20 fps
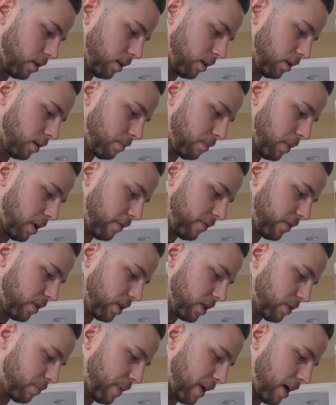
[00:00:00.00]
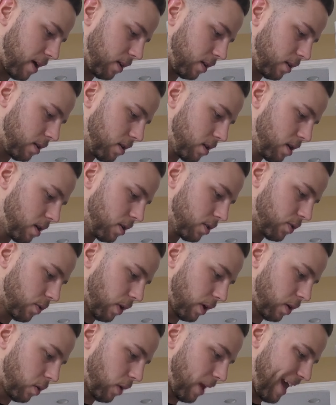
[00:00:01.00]
MyFitnessPal. So
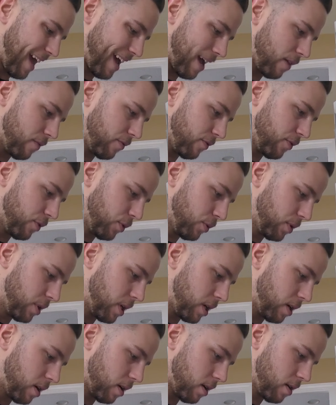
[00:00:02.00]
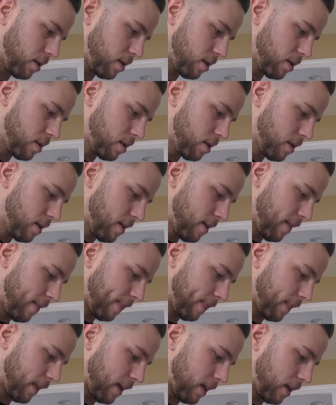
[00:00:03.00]
I go to add food here,
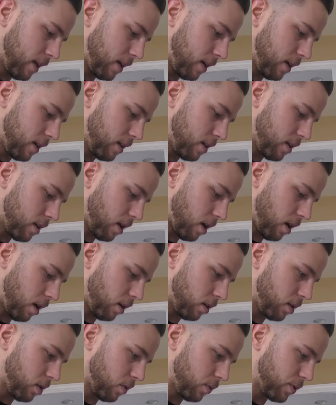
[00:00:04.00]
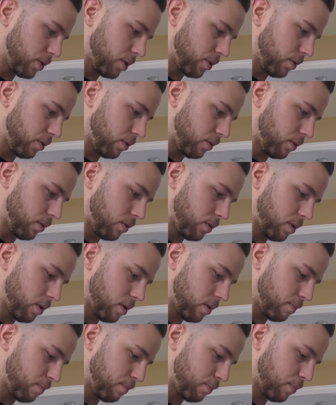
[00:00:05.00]
then I'll go to
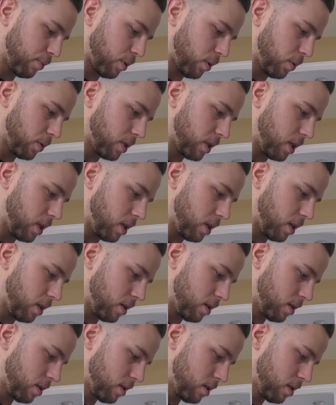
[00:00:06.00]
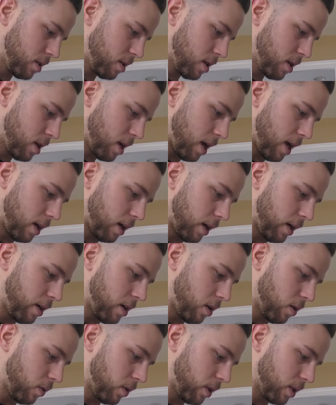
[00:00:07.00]
protein, and I
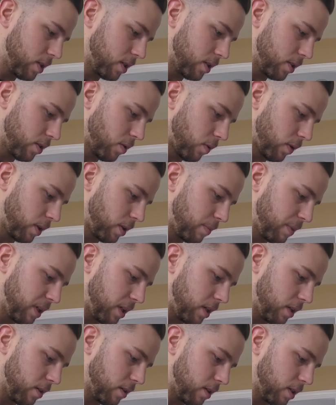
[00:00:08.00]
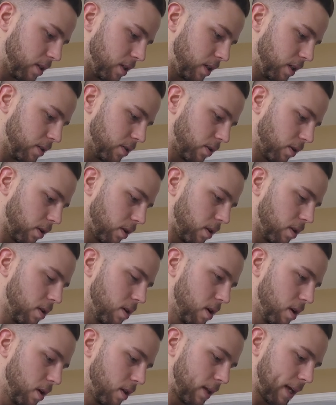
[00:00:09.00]
know this is going to be the diesel.
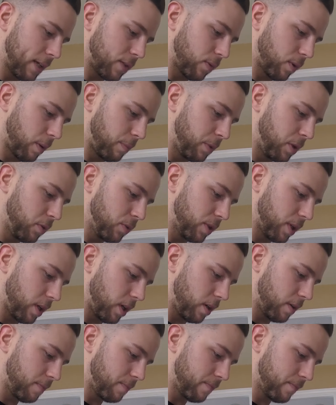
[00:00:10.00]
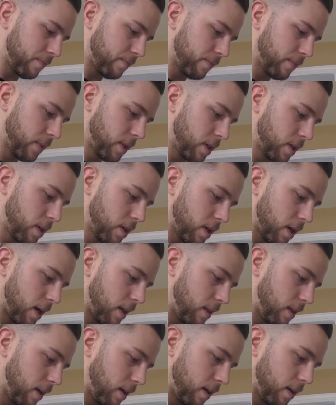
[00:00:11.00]
That's what I'm using.
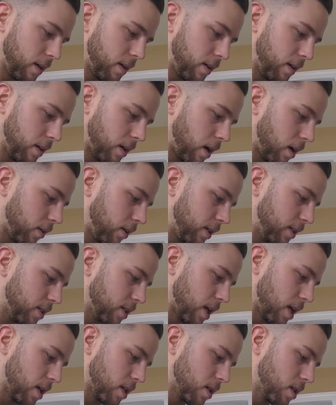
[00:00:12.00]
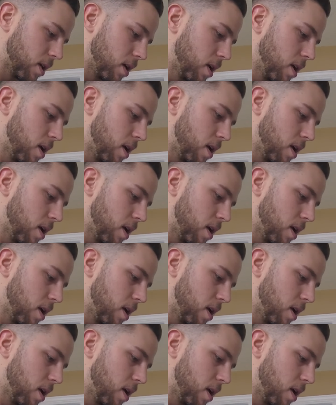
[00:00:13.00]
And then it already says